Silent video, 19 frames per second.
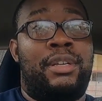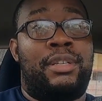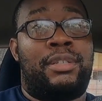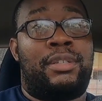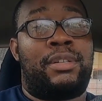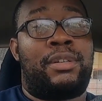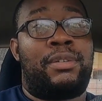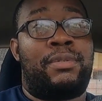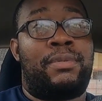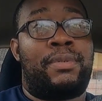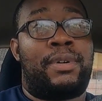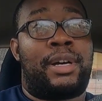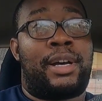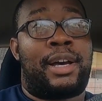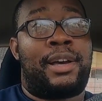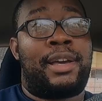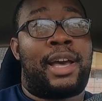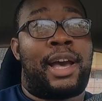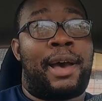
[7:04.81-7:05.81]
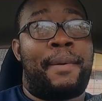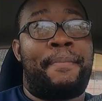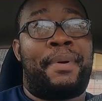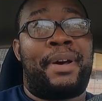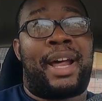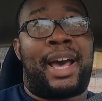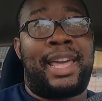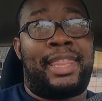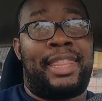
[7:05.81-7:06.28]
So
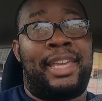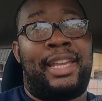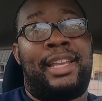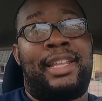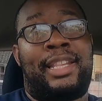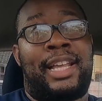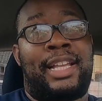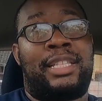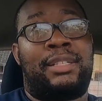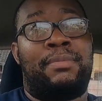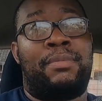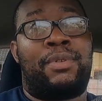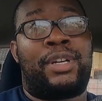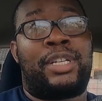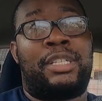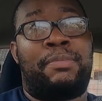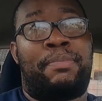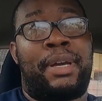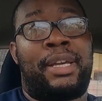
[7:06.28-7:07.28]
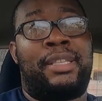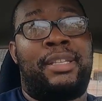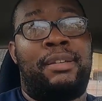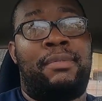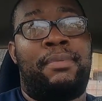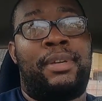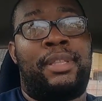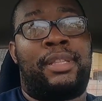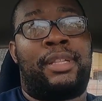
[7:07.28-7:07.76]
but I think that's more
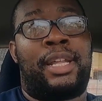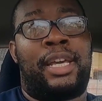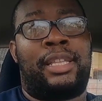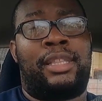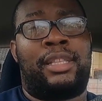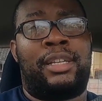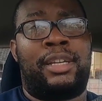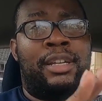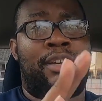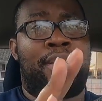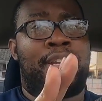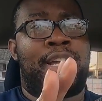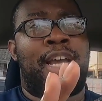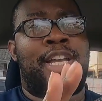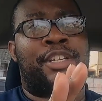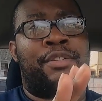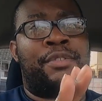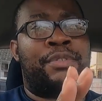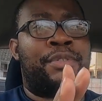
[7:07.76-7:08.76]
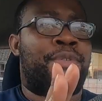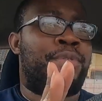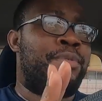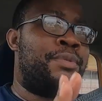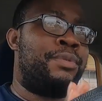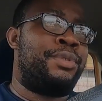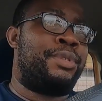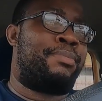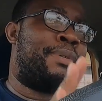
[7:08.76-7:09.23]
expected with like the international
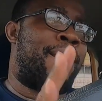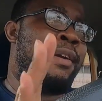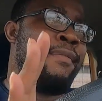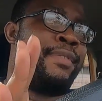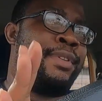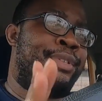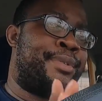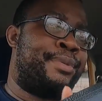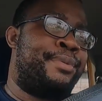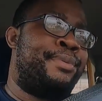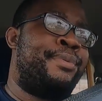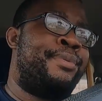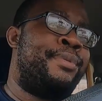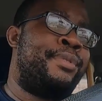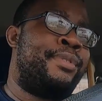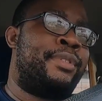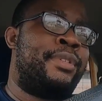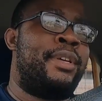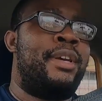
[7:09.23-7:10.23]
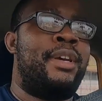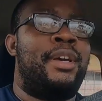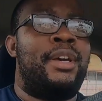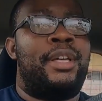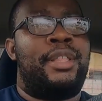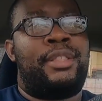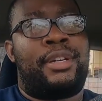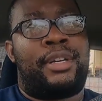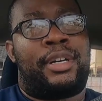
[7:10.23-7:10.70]
schools, private schools,
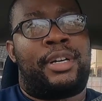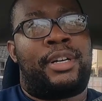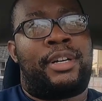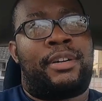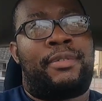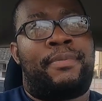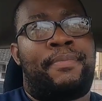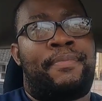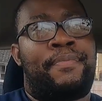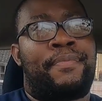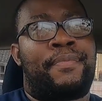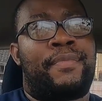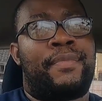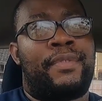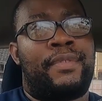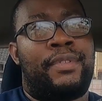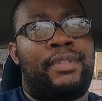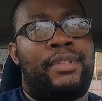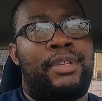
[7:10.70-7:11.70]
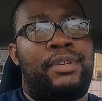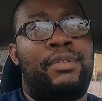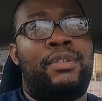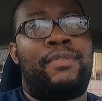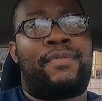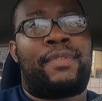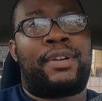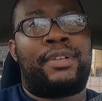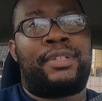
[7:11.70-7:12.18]
the
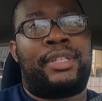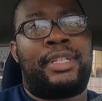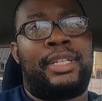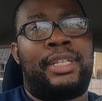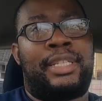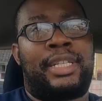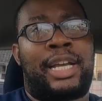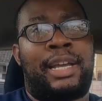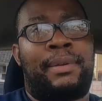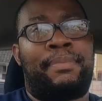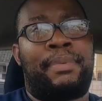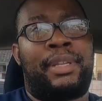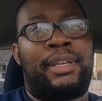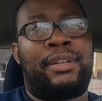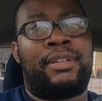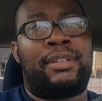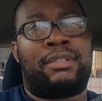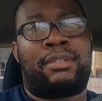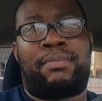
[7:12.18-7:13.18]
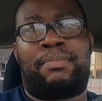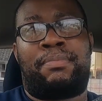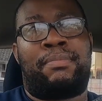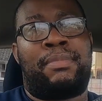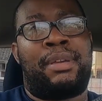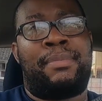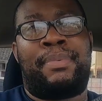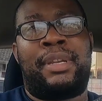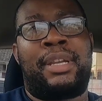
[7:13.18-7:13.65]
university type deals,
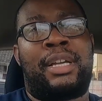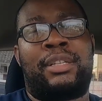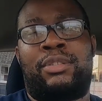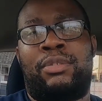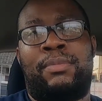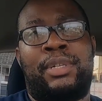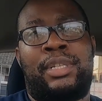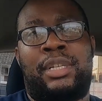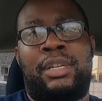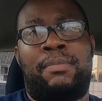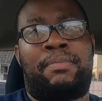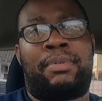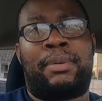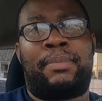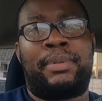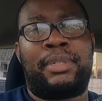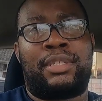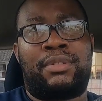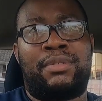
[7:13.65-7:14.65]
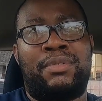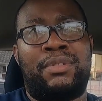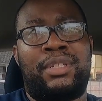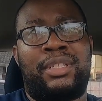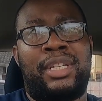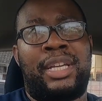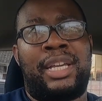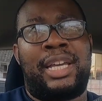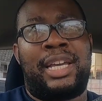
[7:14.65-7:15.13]
maybe not so much in the public
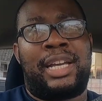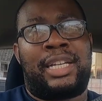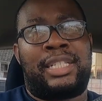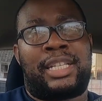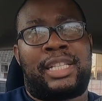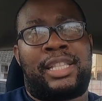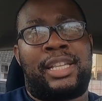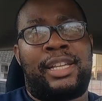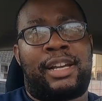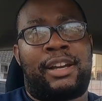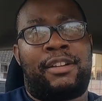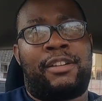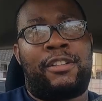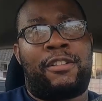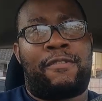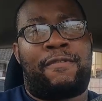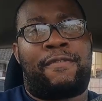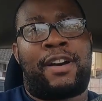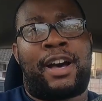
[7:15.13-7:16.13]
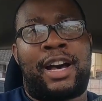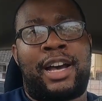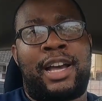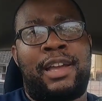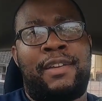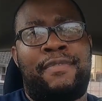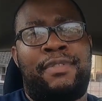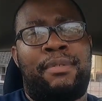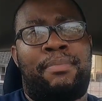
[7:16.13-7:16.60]
schools, because I think out of the
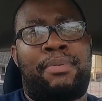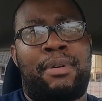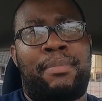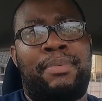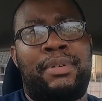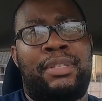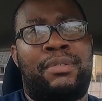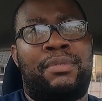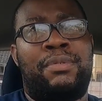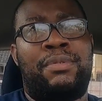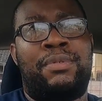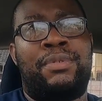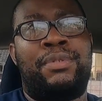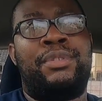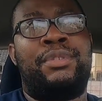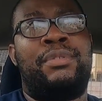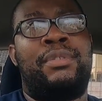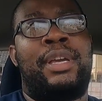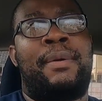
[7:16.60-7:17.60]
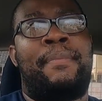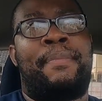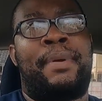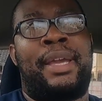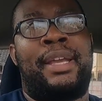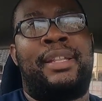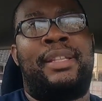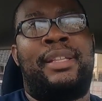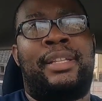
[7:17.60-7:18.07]
5, the public schools, you get
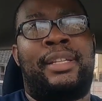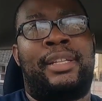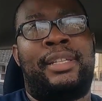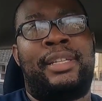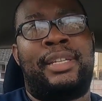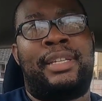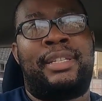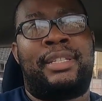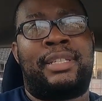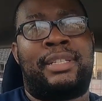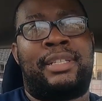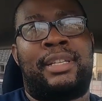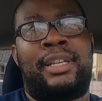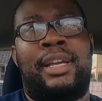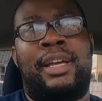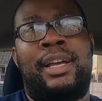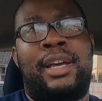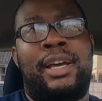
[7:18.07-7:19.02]
paid the least,